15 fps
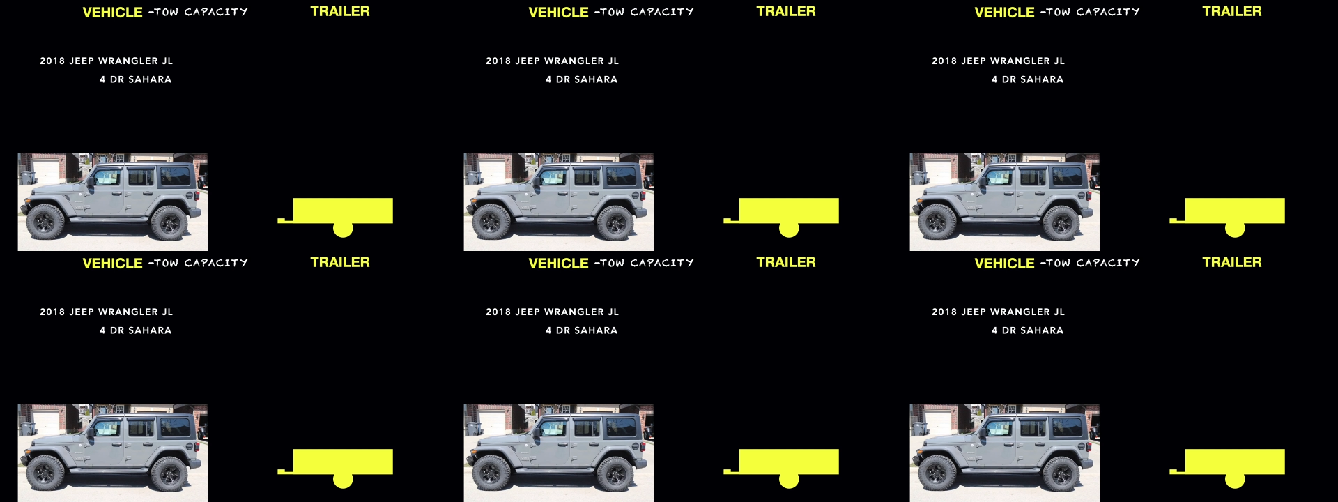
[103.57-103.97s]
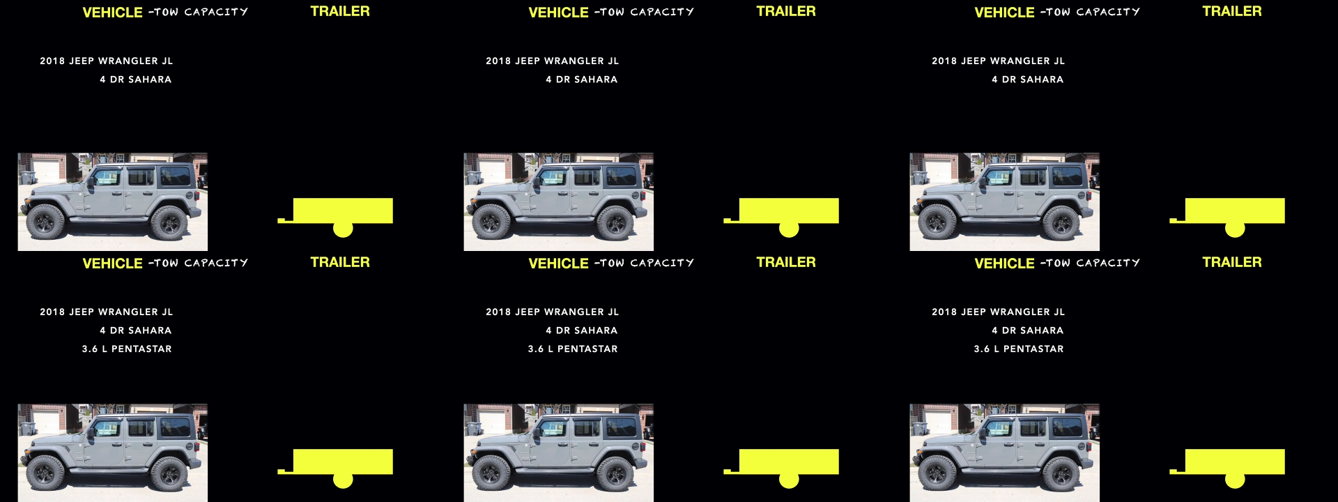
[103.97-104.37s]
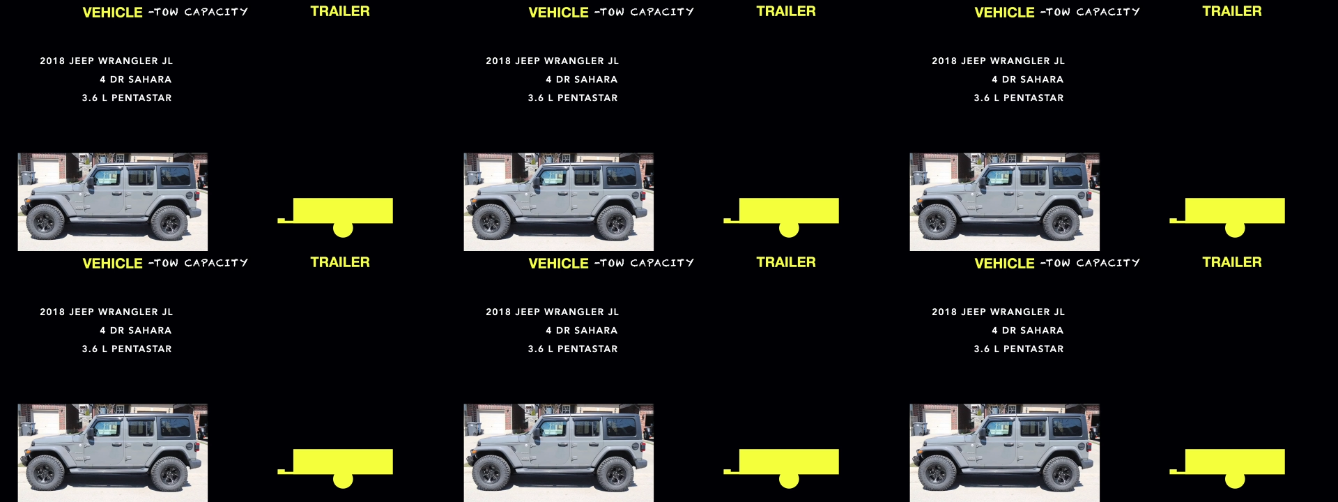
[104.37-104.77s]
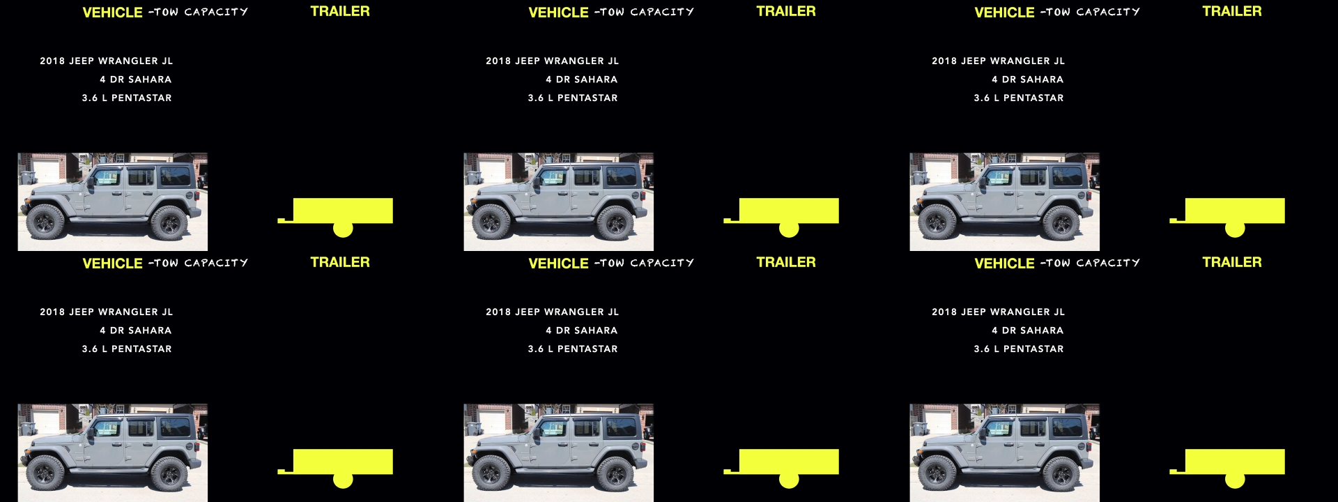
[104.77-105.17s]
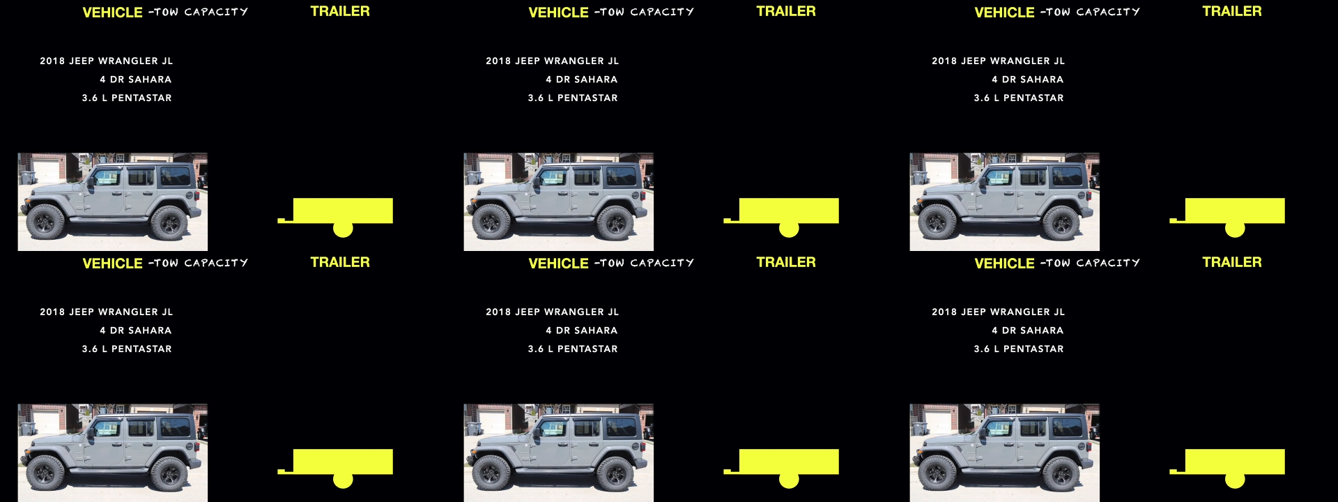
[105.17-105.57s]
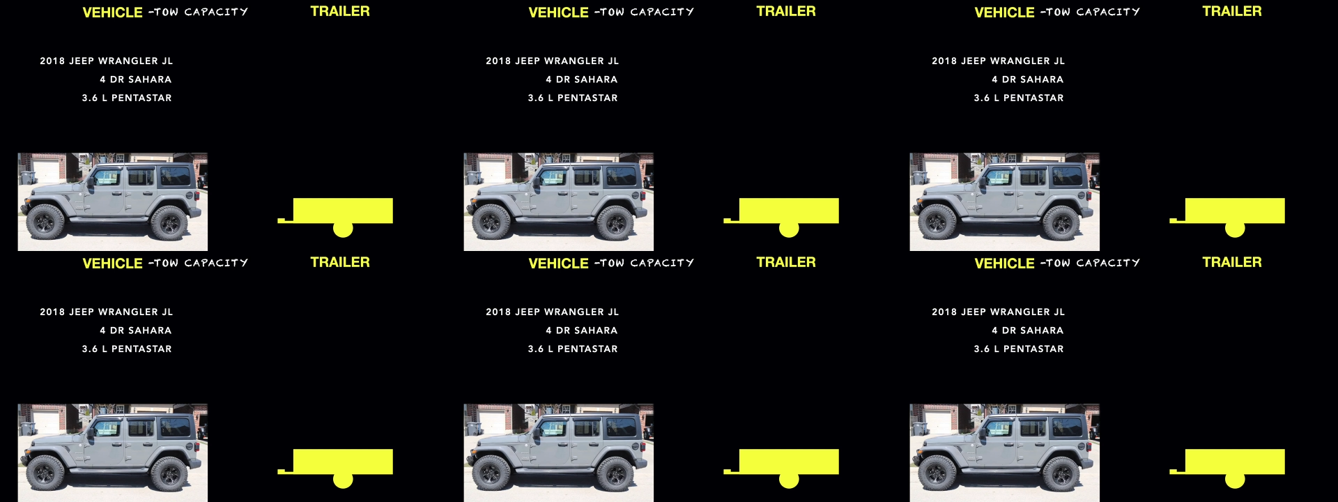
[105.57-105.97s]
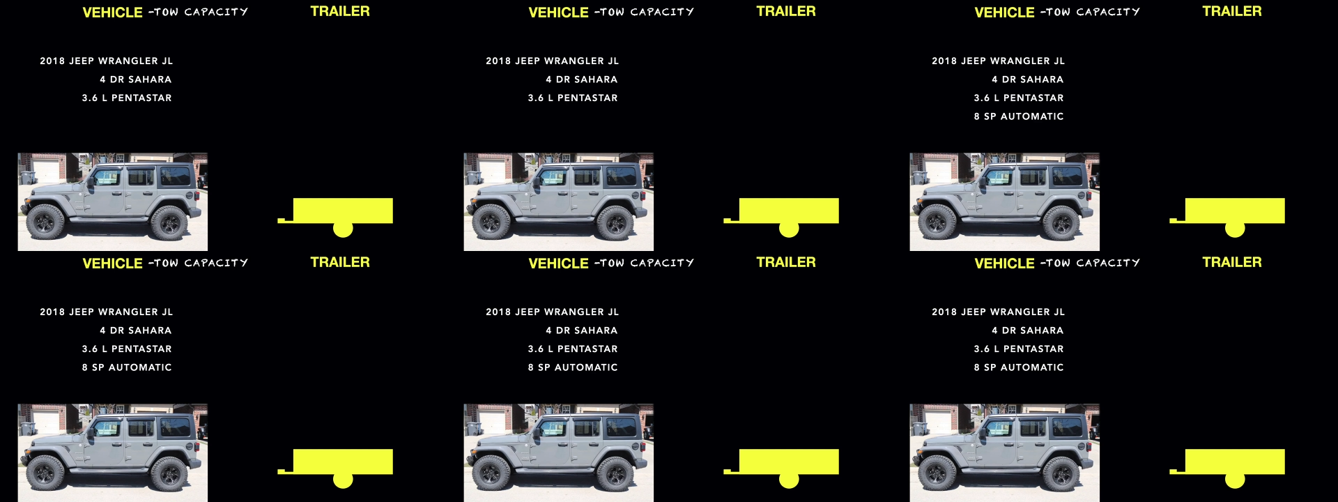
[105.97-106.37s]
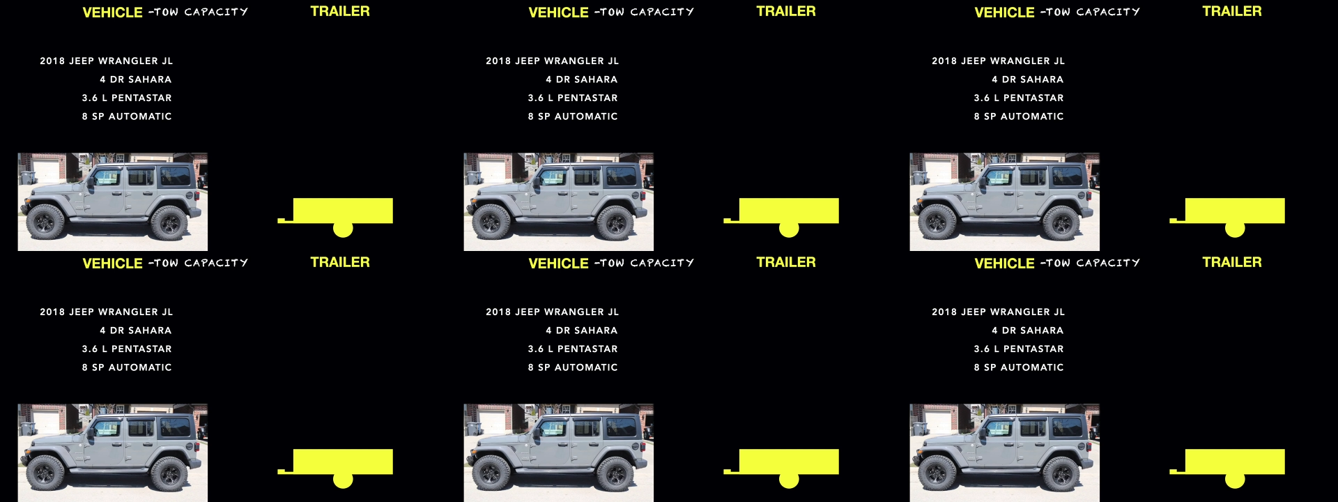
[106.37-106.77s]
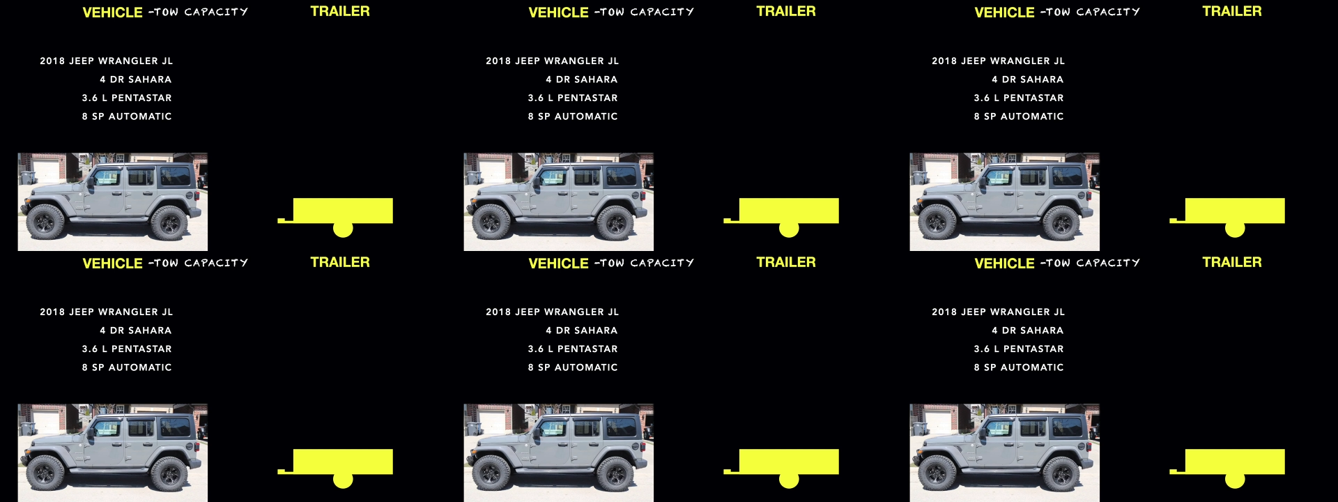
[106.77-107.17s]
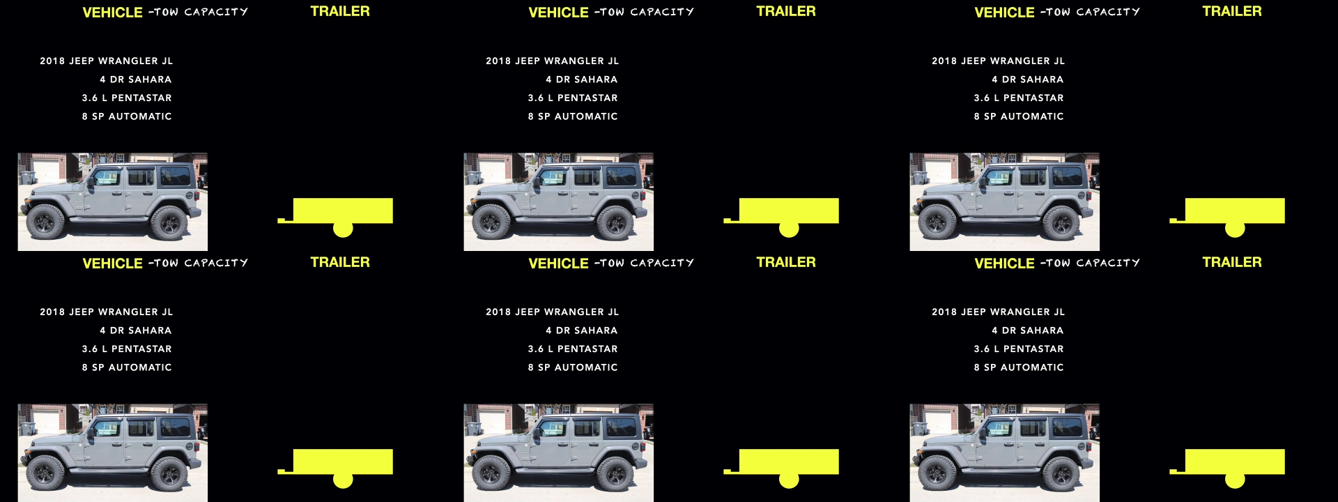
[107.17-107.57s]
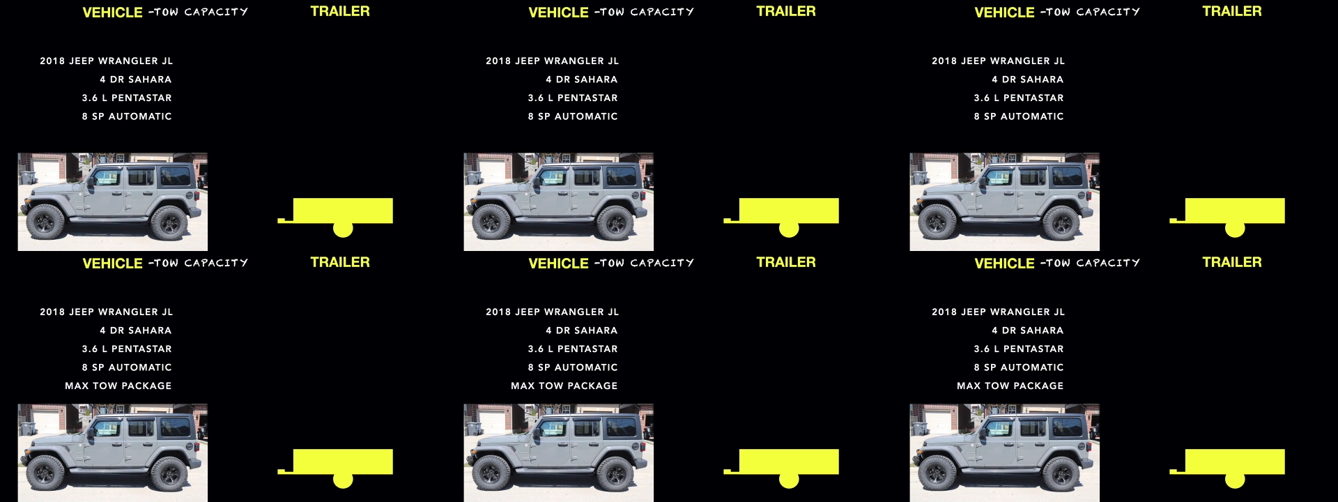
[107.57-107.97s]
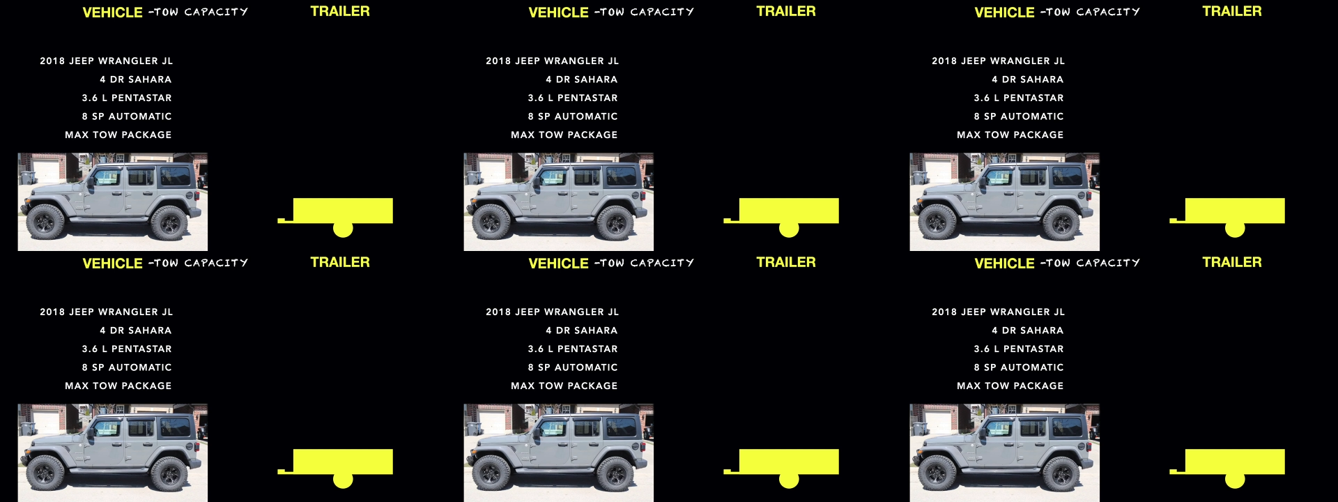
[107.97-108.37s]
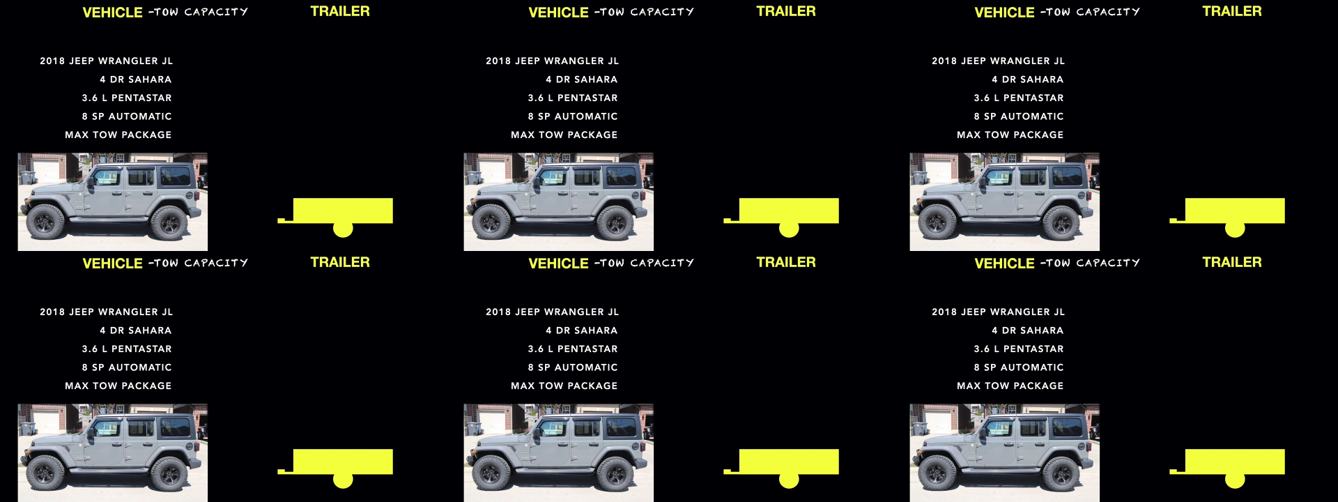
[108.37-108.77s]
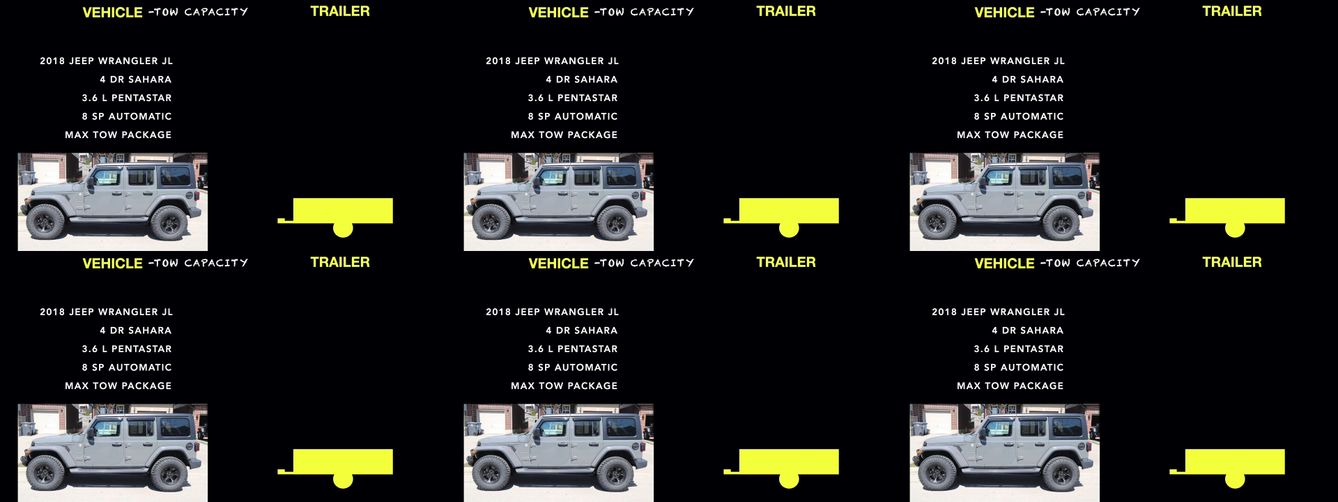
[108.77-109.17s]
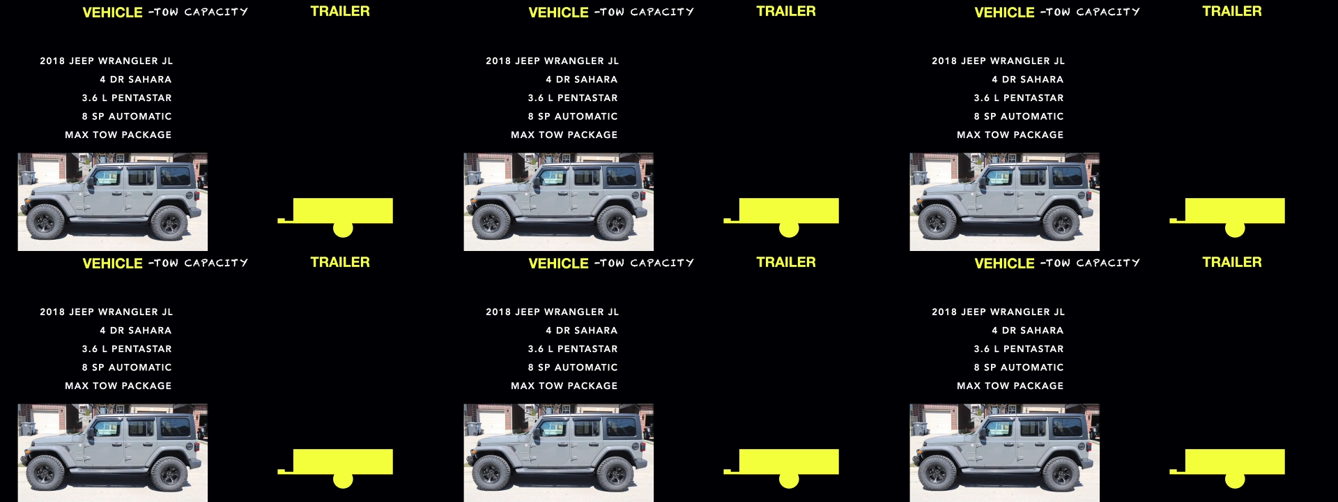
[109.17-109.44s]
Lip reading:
No face is visible, so there are no lips to read.